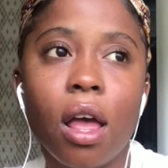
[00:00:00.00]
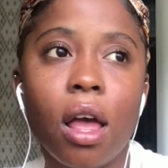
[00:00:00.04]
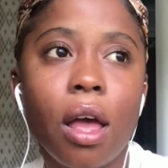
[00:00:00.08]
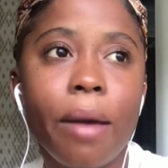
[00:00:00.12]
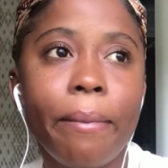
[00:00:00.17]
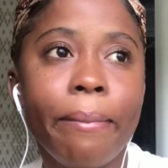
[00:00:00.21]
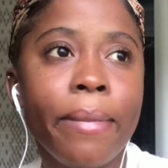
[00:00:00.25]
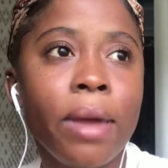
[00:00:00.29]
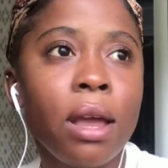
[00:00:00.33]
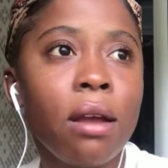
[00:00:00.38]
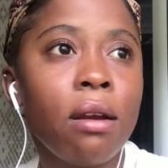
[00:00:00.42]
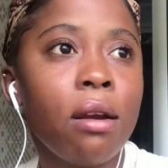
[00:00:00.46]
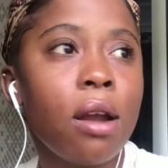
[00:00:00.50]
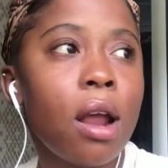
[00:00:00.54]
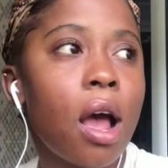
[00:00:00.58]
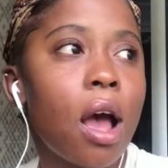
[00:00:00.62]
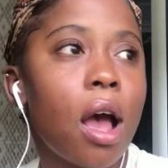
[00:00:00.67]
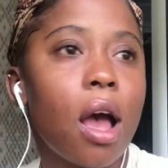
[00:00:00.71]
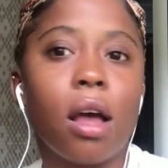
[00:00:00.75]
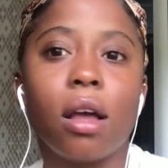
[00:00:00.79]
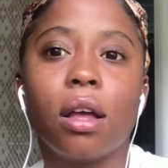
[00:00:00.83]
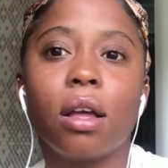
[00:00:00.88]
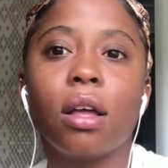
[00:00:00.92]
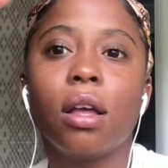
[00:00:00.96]
Yeah.
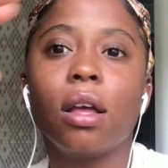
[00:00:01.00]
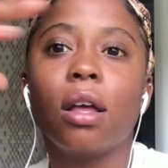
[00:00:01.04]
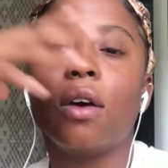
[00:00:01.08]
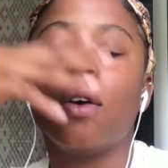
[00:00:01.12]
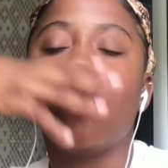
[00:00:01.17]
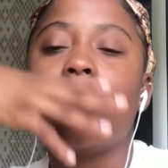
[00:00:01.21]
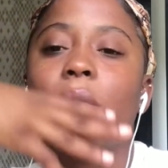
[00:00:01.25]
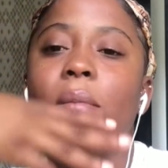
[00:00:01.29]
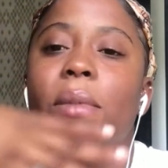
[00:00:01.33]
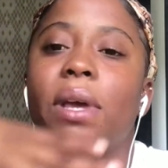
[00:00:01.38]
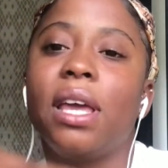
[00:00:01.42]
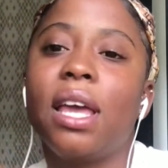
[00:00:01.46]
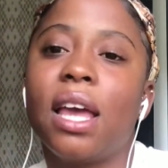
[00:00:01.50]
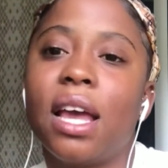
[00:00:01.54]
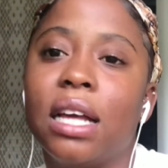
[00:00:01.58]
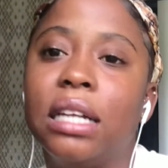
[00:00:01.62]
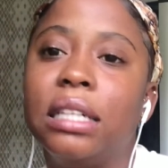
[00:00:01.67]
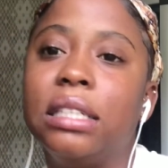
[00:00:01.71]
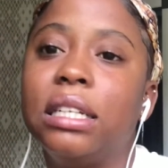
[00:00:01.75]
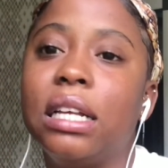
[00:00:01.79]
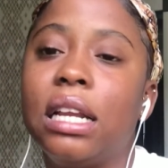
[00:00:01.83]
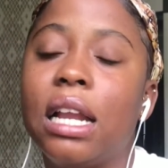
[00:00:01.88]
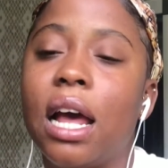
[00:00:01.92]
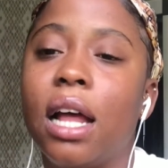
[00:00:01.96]
Oh, me can't
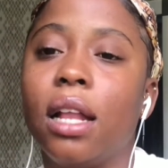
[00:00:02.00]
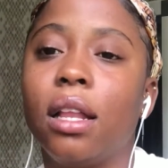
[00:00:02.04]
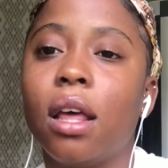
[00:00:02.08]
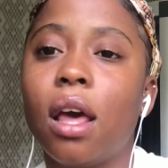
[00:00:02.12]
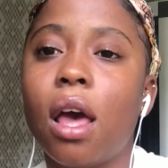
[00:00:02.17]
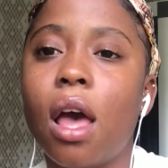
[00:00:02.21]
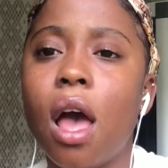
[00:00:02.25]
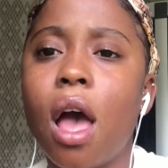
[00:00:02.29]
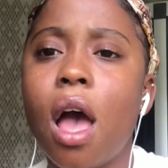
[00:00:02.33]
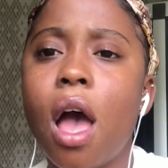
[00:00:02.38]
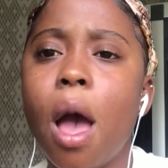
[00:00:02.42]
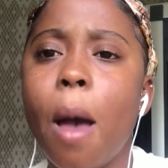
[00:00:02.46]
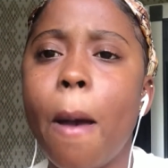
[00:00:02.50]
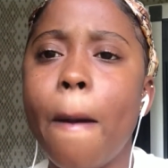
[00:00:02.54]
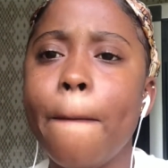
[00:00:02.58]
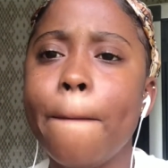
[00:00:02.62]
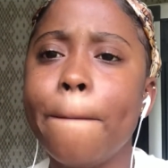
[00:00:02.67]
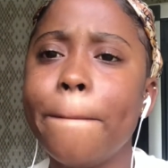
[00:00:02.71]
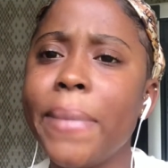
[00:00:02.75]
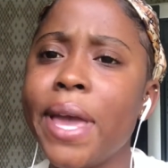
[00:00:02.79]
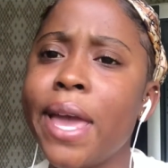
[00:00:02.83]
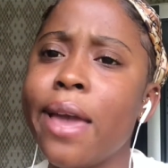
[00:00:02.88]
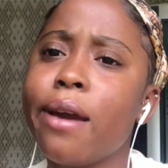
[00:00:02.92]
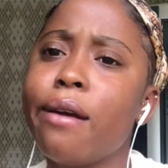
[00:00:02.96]
say that.
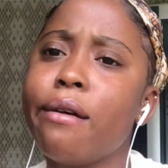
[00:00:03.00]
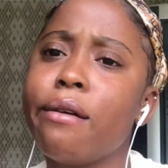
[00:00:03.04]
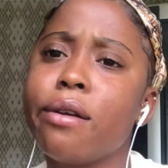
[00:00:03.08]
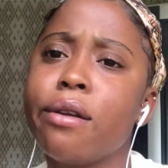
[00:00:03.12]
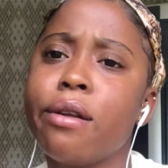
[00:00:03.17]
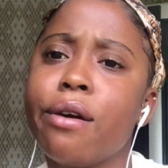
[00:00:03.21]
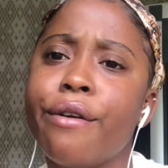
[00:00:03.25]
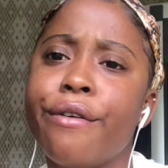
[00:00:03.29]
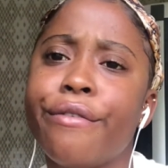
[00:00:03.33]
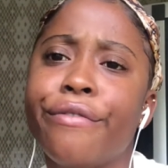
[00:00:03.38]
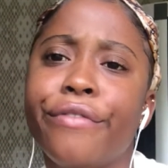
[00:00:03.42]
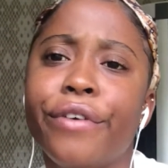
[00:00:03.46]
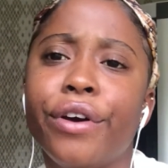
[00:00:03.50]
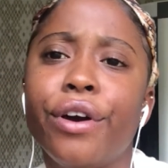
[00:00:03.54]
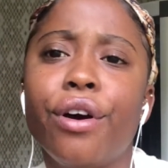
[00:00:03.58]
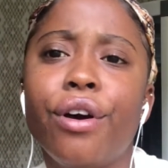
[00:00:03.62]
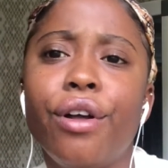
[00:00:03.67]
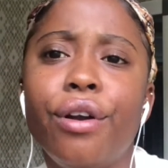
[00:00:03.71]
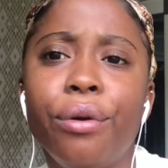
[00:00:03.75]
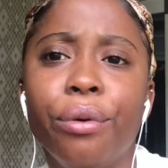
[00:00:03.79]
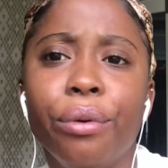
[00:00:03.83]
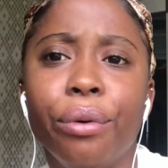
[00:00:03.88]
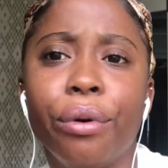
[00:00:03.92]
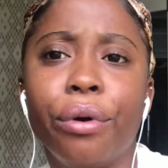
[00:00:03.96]
Me go now figure
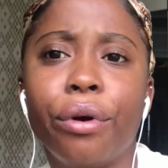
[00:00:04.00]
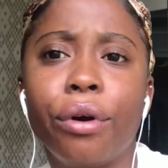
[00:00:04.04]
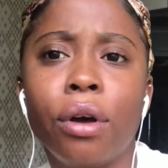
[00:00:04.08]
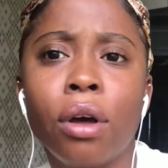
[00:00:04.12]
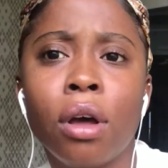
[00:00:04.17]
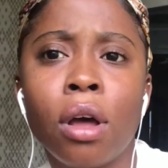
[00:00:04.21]
look.